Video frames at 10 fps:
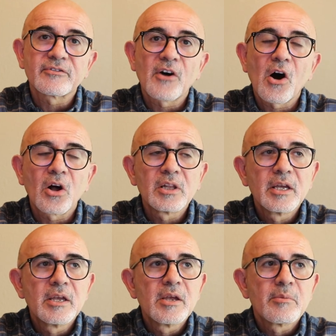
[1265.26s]
fall,
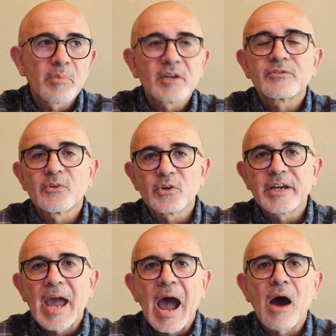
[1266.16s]
but for
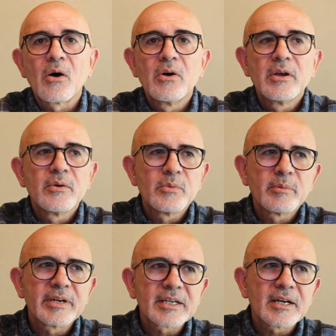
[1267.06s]
now, we
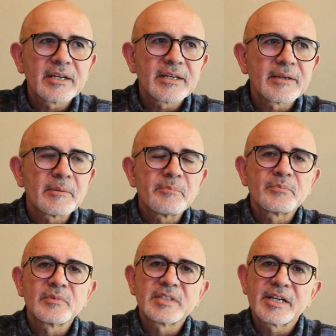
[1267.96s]
wanna kinda
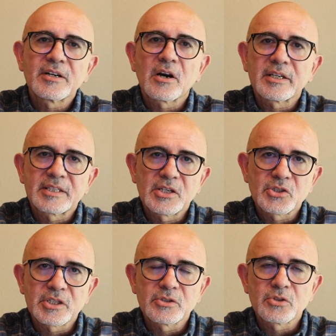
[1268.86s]
turn our
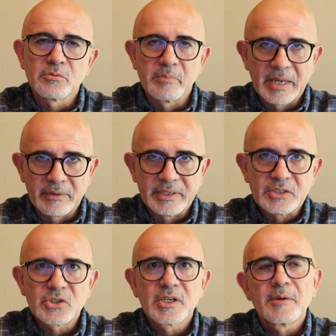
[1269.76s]
attention to
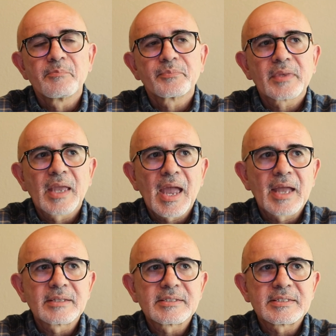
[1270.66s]
marriage
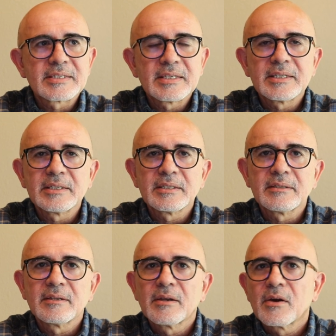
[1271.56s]
and see
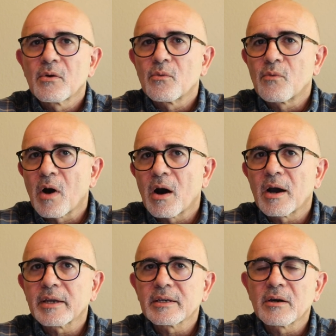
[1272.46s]

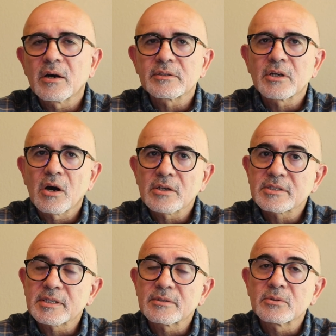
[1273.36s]
why God
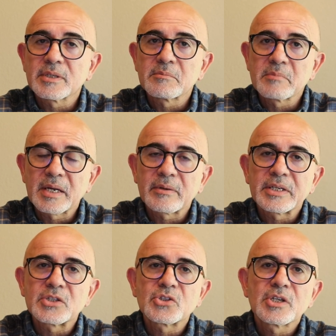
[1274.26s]
constituted
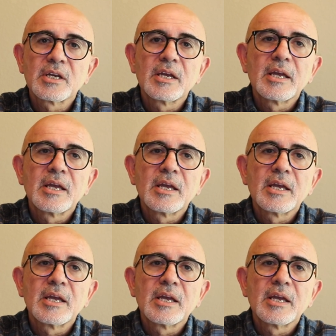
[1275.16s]
marriage